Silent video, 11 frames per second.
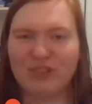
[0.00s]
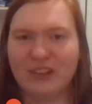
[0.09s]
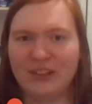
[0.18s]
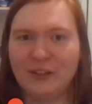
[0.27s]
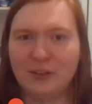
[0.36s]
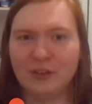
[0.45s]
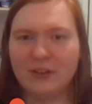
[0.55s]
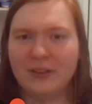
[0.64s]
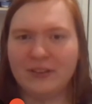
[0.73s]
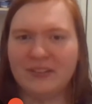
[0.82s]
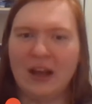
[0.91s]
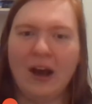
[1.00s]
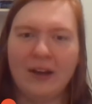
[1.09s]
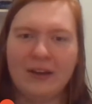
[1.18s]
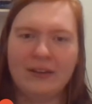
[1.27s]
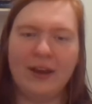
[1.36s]
the teacher does
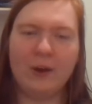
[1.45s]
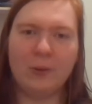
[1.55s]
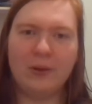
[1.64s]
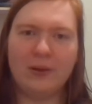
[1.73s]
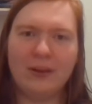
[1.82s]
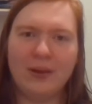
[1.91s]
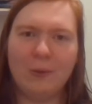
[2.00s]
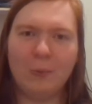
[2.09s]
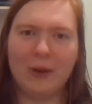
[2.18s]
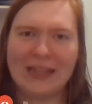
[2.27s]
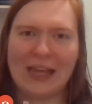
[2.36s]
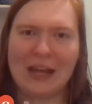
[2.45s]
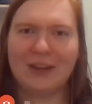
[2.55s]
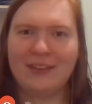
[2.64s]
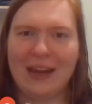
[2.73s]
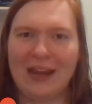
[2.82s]
not know what
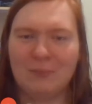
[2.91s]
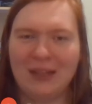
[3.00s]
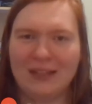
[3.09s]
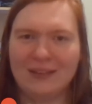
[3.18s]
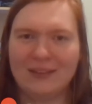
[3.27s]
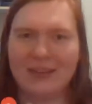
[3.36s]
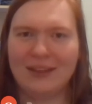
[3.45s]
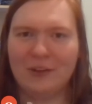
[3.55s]
that raised hand means.